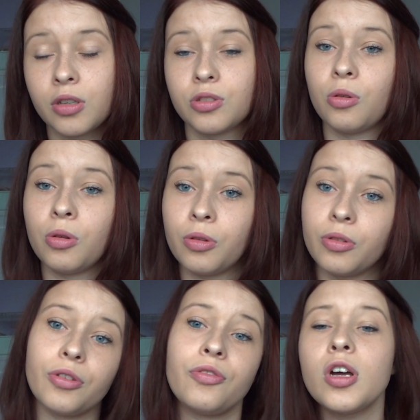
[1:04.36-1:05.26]
So
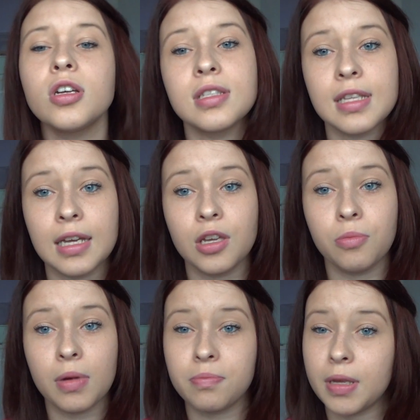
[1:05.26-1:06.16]
the first thing
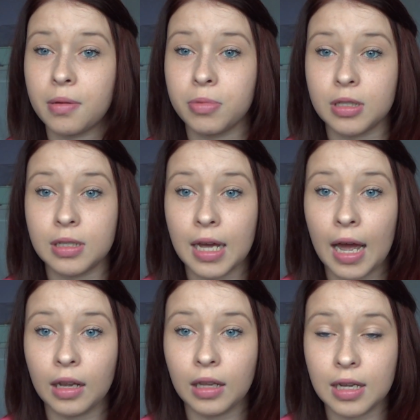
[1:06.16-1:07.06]
you might be able to
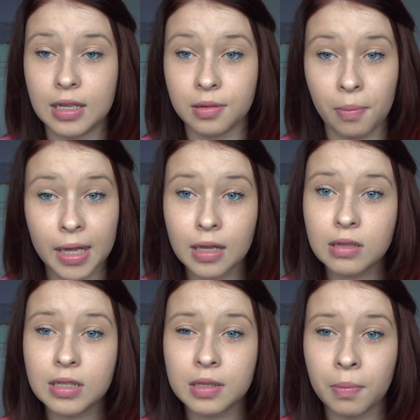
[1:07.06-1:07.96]
tell is
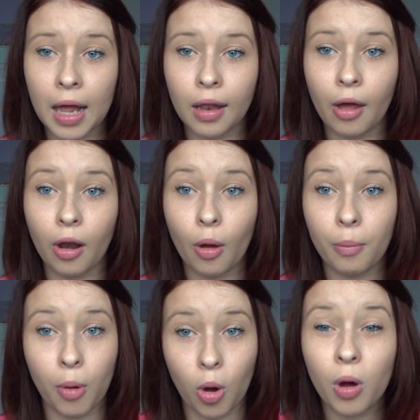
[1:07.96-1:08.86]
males smell a
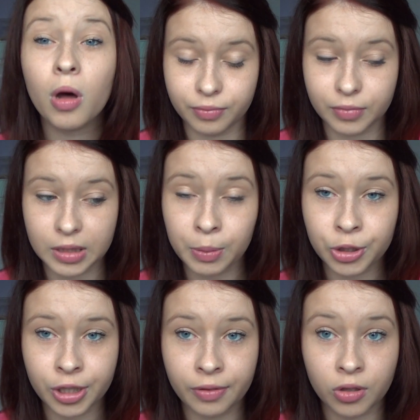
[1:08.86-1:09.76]
lot more,
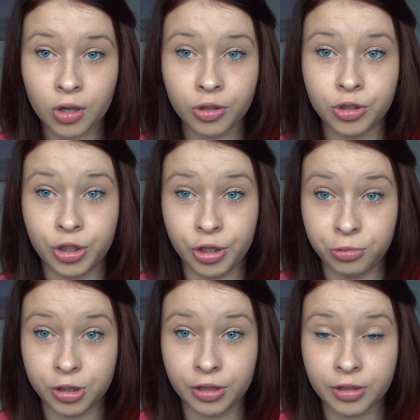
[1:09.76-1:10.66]
especially if they're not
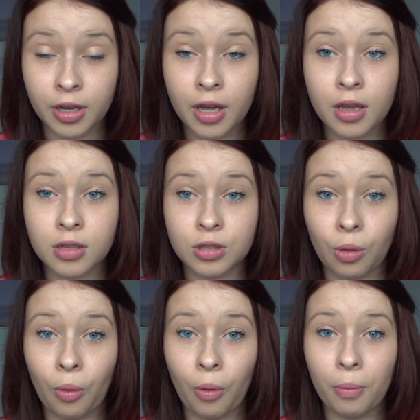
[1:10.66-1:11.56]
neutered.
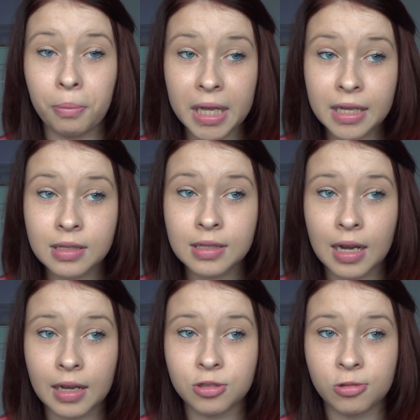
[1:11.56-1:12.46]
So males
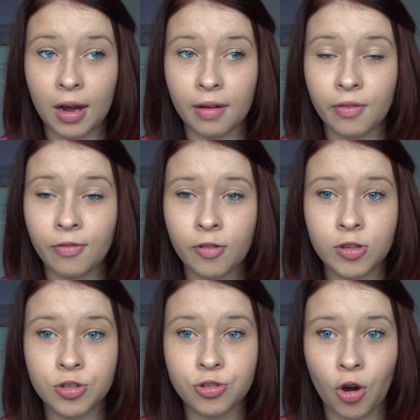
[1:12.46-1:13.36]
tend to have a
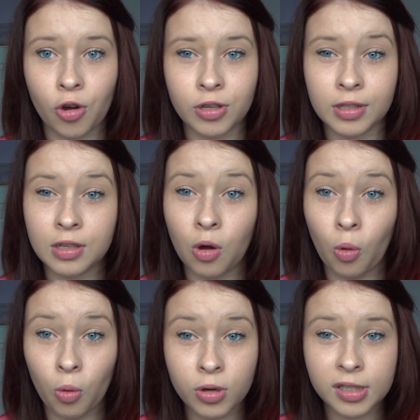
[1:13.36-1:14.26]
very strong
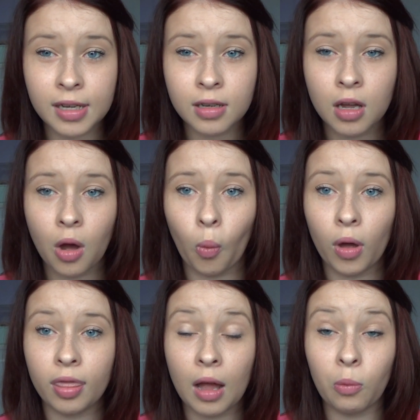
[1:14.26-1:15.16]
odour
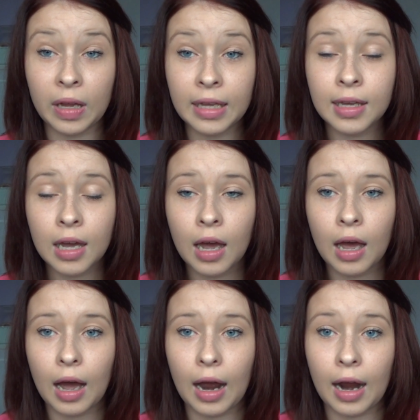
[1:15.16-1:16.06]
when they're wee,
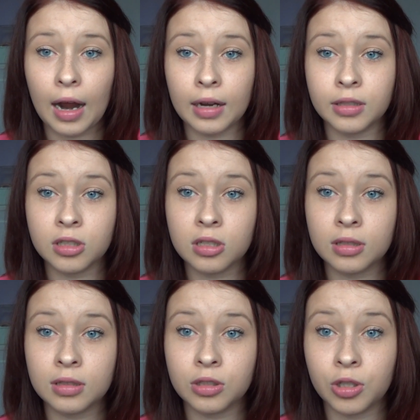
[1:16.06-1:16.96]
and
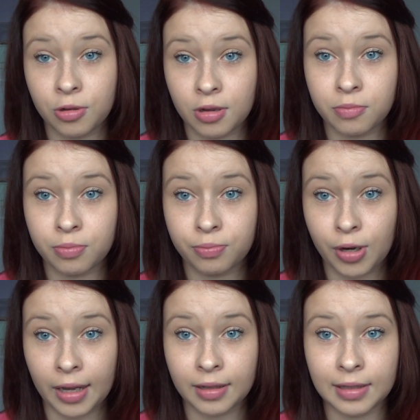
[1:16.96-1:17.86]
you can
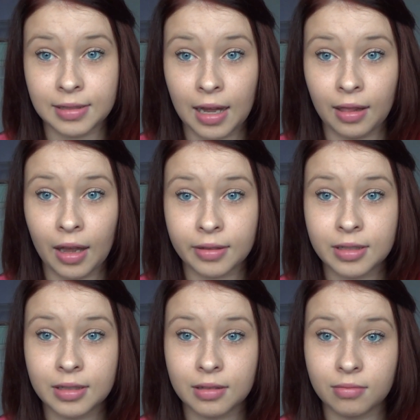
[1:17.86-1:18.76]
practically tell
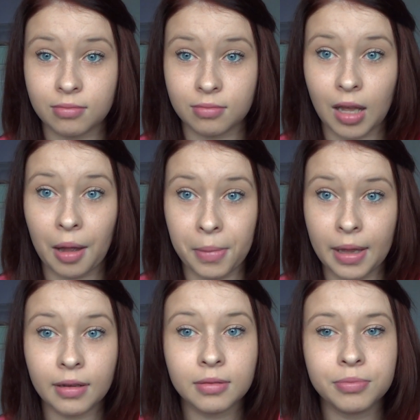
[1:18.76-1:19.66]
that's a
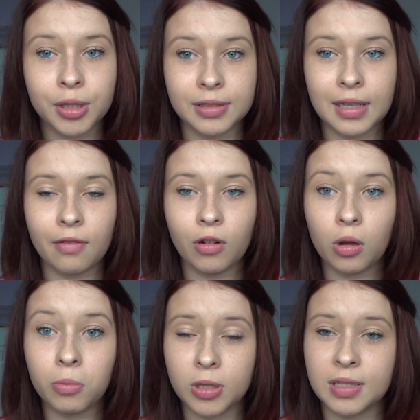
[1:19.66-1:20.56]
male because they're a
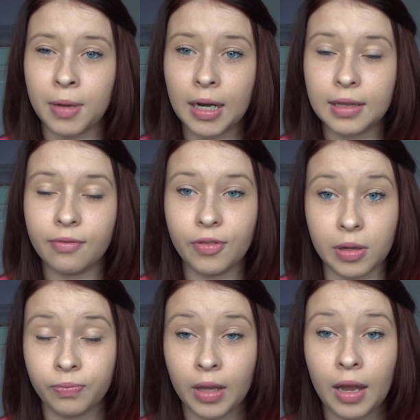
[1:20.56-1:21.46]
lot more smelly than
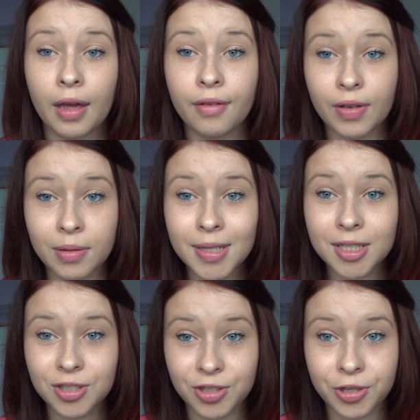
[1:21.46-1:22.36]
females.
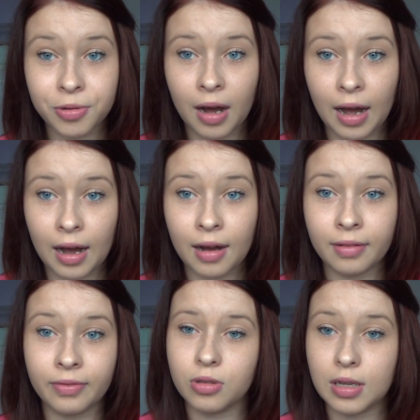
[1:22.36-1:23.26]
Females do
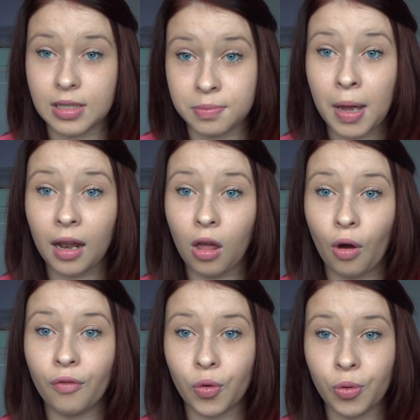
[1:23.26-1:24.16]
have a smell
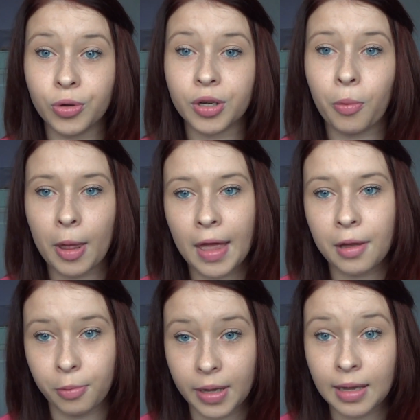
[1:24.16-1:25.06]
of odour when
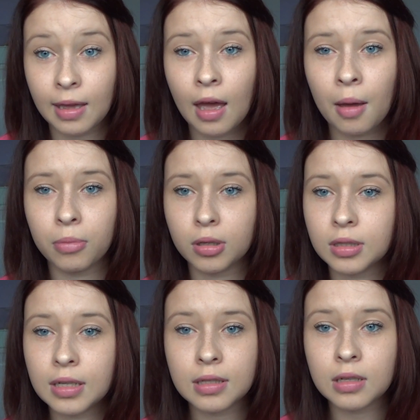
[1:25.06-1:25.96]
they wee, but
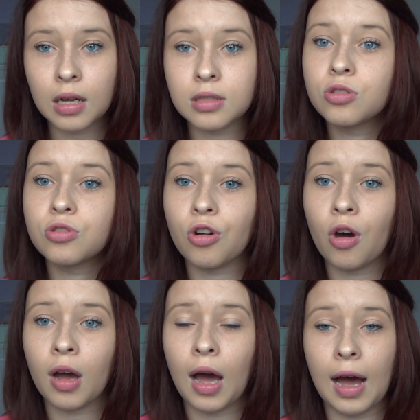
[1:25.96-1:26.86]
it isn't as
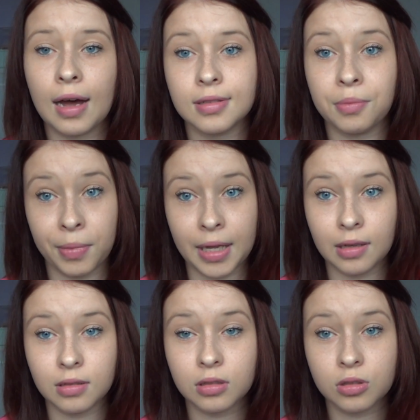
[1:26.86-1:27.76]
strong as
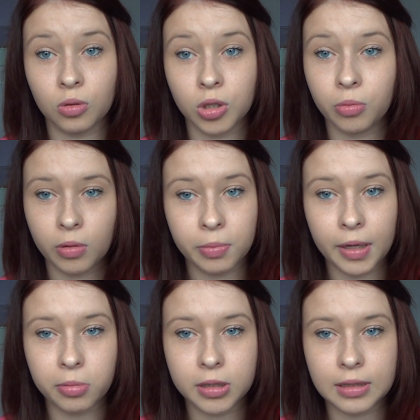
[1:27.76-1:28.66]
males, so you will
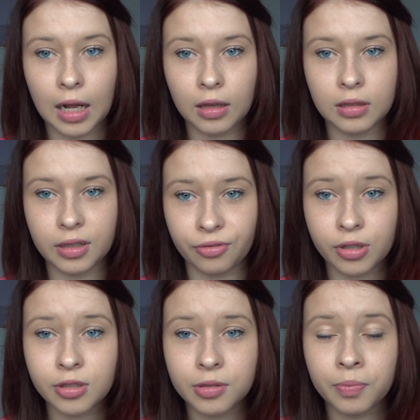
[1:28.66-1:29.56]
be able to tell the
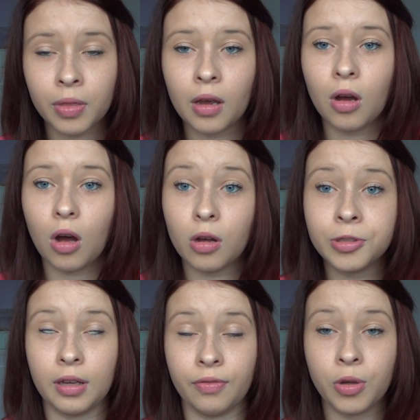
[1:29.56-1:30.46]
difference.
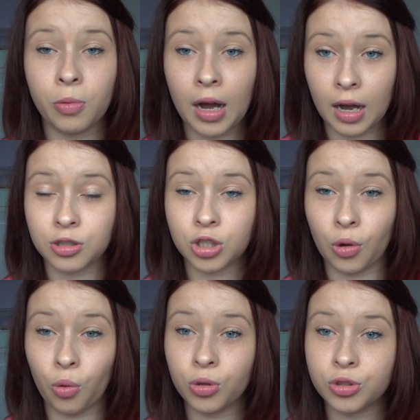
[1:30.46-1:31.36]
Also, if you are
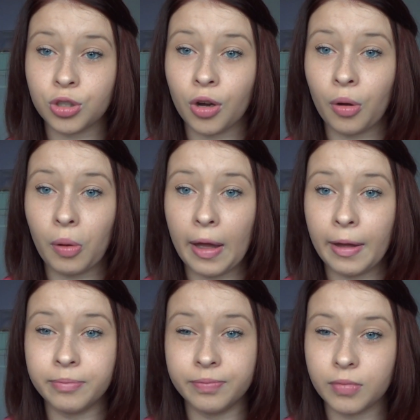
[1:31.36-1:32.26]
actually holding your
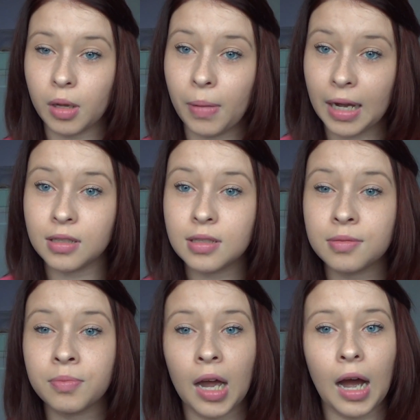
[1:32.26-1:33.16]

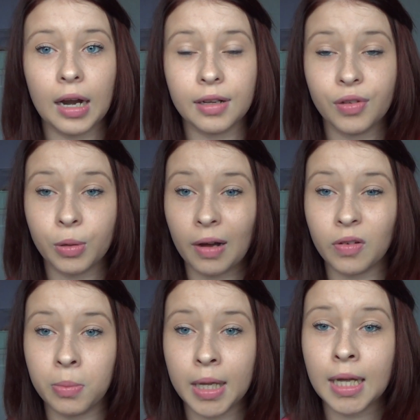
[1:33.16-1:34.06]
mice, and if you have
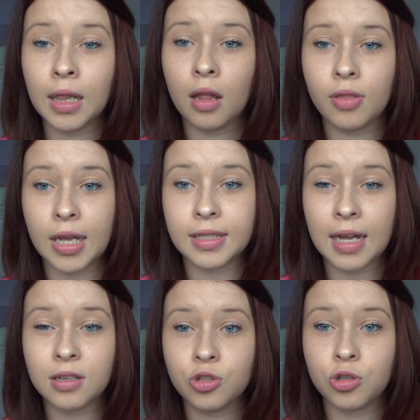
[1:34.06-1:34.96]
a male, they
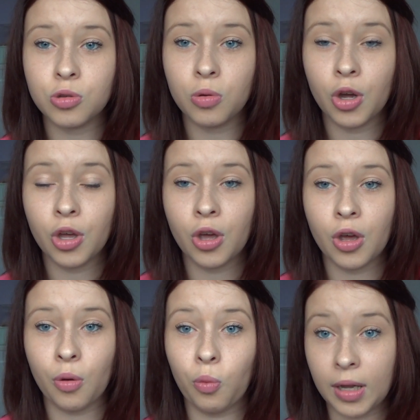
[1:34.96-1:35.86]
tend to
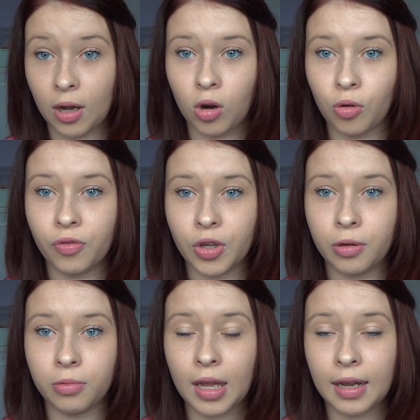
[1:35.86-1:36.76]
wee all over
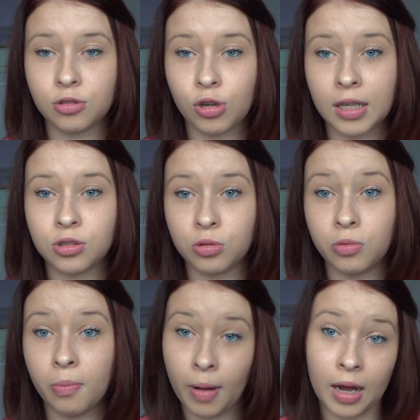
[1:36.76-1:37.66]
you. They're trying
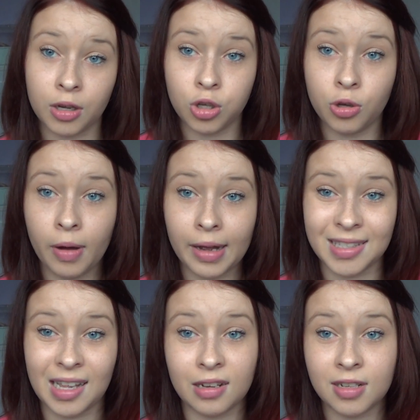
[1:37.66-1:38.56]
to mark you
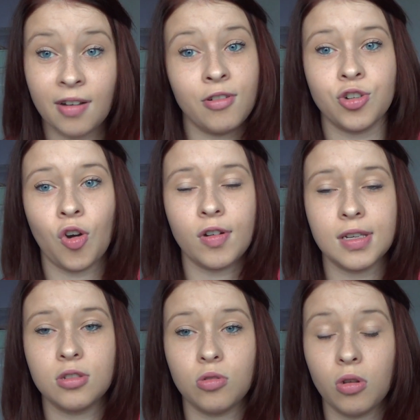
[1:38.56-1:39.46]
as their
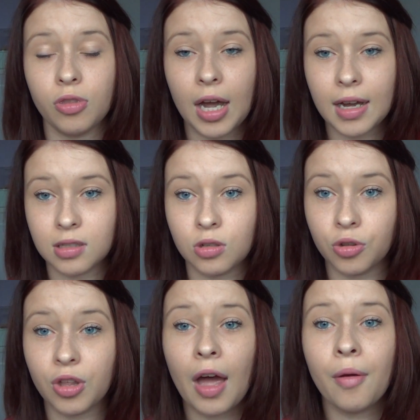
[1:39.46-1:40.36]
territory, so that is
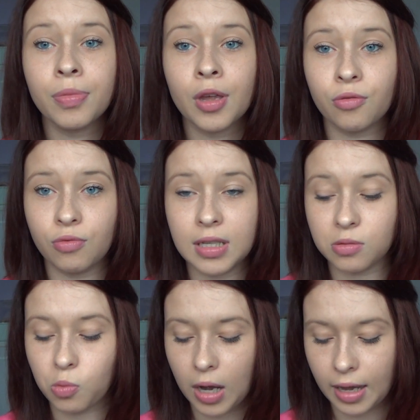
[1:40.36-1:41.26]
another
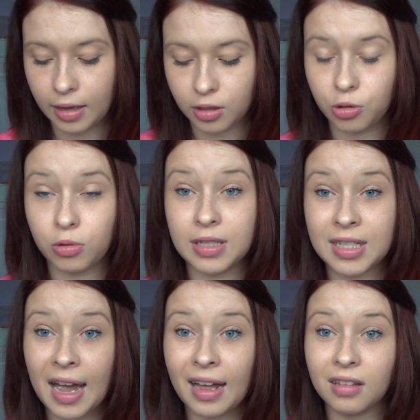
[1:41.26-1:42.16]
reason where you can
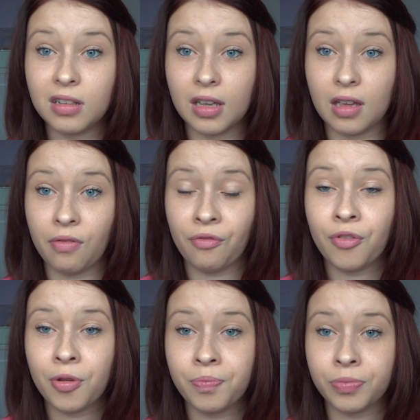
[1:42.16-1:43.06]
tell if